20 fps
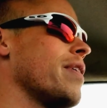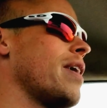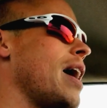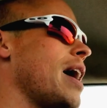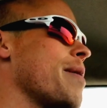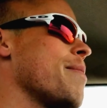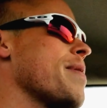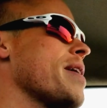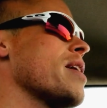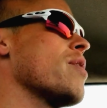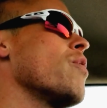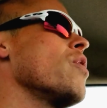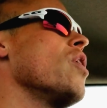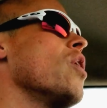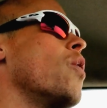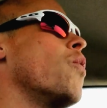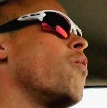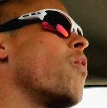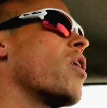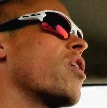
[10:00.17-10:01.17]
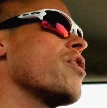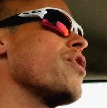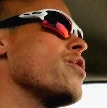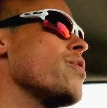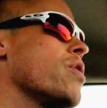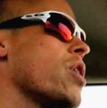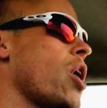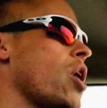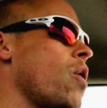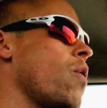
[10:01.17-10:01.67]
I mean, where you
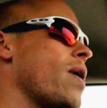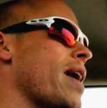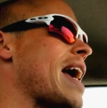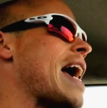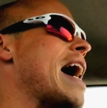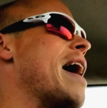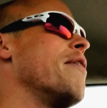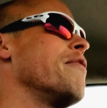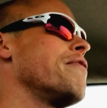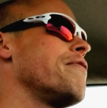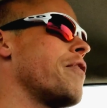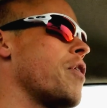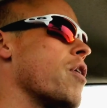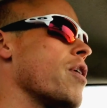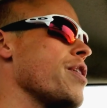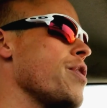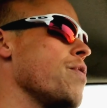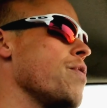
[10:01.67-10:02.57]
go and how far you